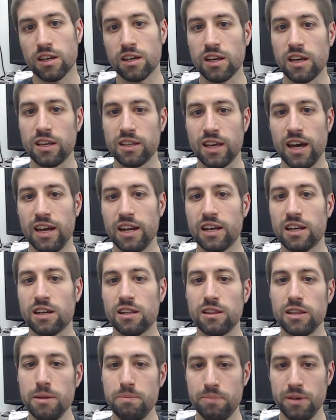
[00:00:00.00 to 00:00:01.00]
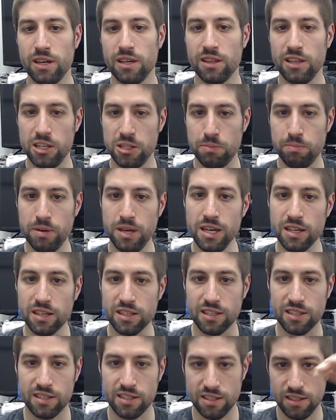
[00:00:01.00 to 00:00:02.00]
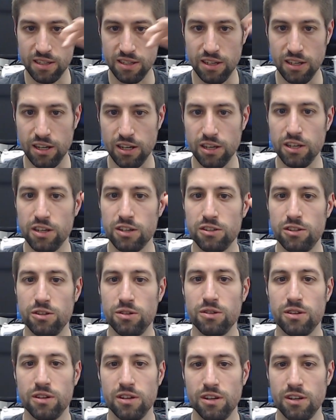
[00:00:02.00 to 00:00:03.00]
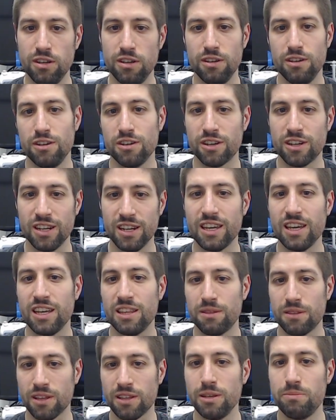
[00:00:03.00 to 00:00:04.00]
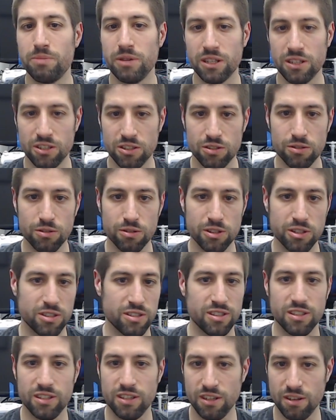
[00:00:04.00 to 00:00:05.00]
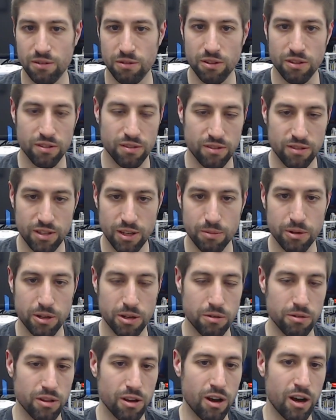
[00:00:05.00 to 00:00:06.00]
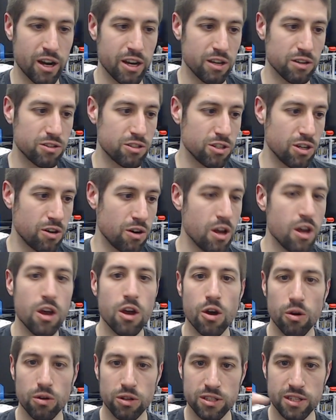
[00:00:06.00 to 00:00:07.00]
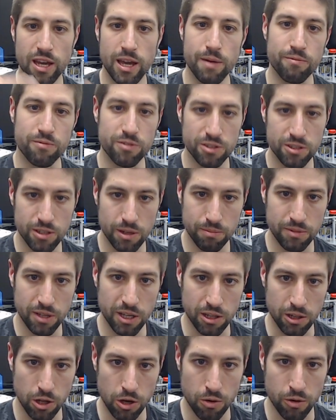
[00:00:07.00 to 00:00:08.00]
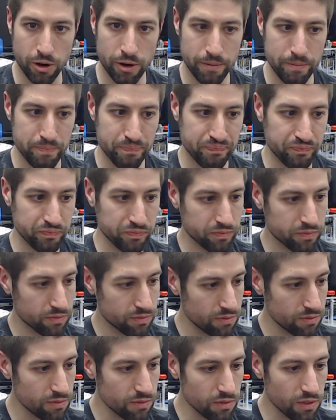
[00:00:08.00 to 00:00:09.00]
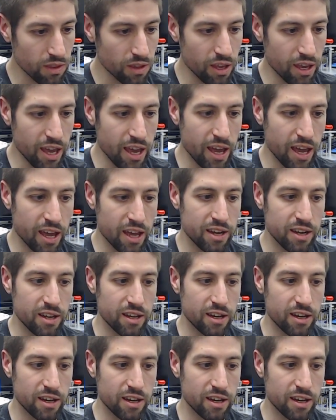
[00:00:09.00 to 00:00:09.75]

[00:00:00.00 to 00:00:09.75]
kind of clipping these peaks. You're going to get clipping distortion, you know, typical audio. So let's aim for something lower, and